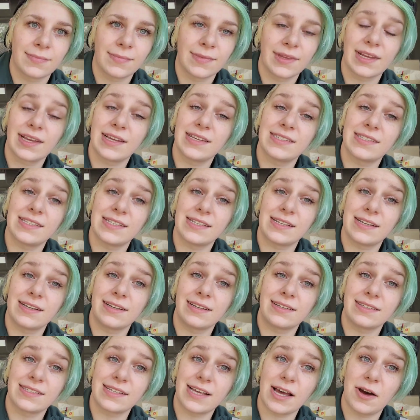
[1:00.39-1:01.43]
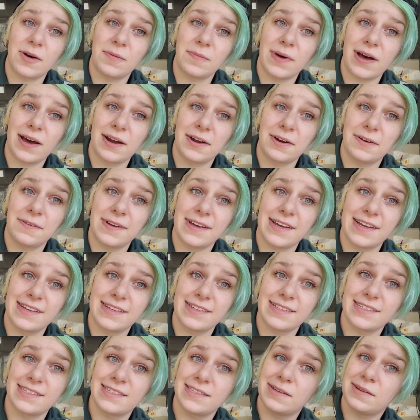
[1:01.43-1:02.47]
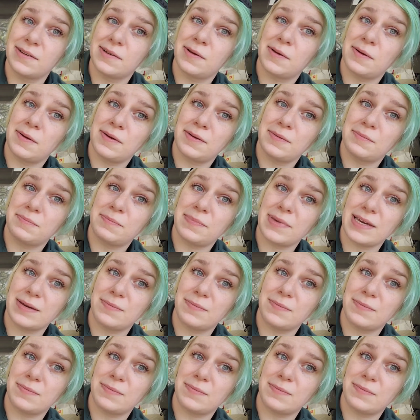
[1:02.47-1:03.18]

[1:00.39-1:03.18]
Because the Scout motto is, be